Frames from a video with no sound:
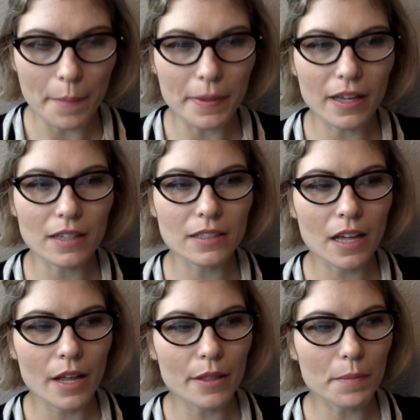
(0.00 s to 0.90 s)
Because
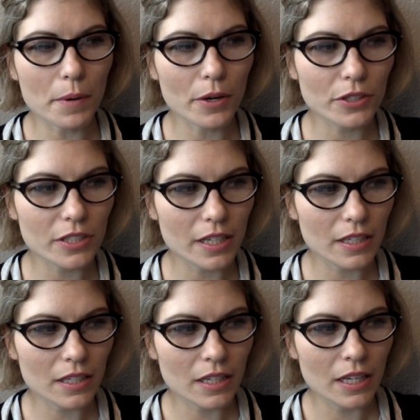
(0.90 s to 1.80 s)
the
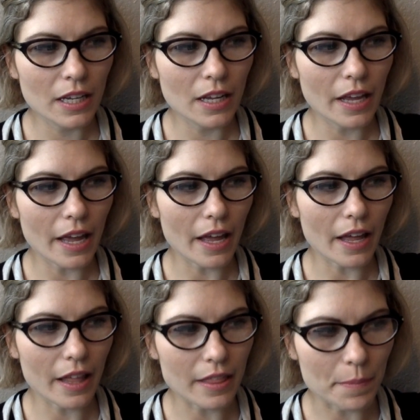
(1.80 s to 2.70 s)
person
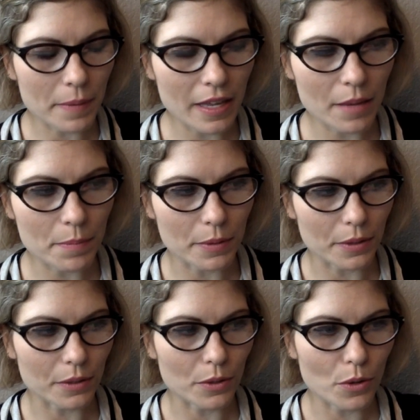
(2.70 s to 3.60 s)
and the
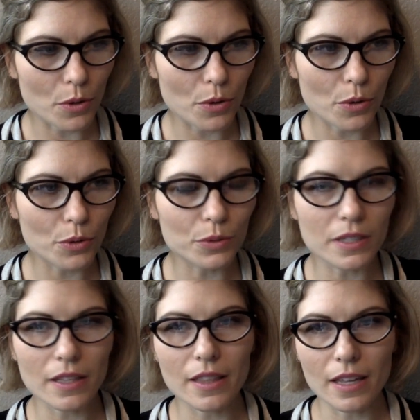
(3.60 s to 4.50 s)
people who
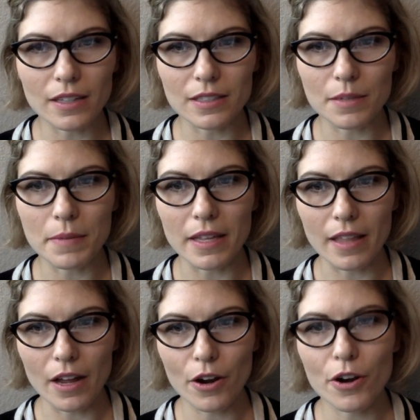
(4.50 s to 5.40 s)
did things to me
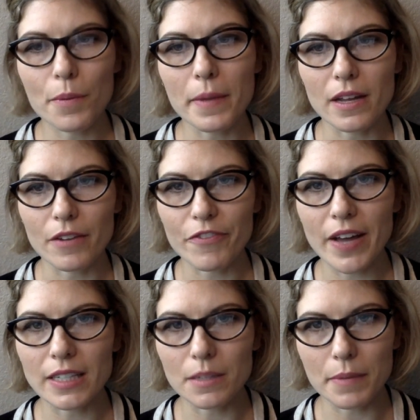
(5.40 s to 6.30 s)
that hurt me and
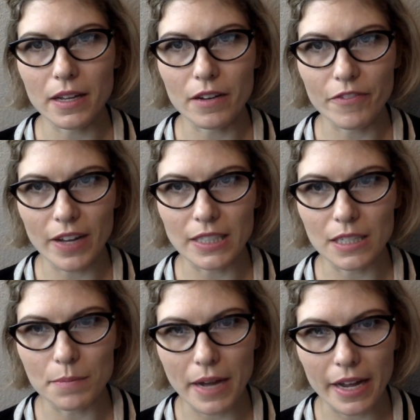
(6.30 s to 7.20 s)
affected
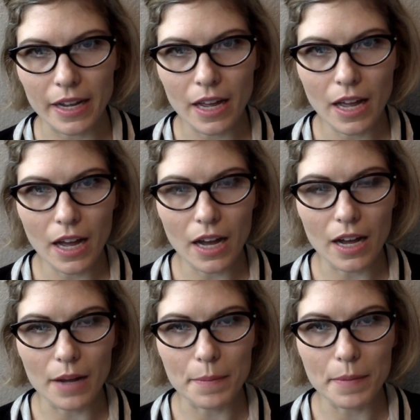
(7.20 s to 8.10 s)
my
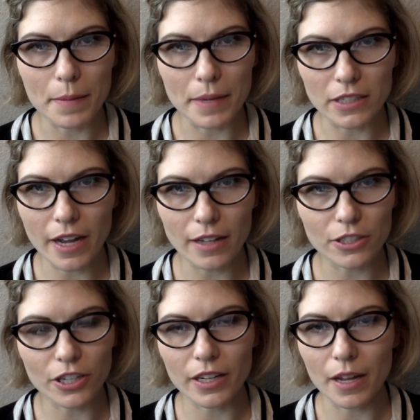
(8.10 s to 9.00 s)
my
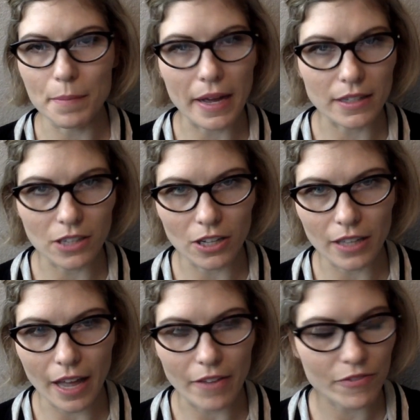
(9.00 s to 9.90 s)
childhood and my adult
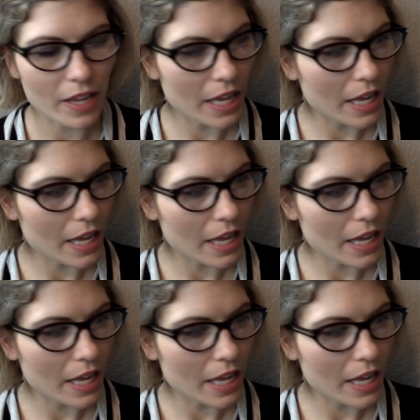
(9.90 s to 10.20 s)
life,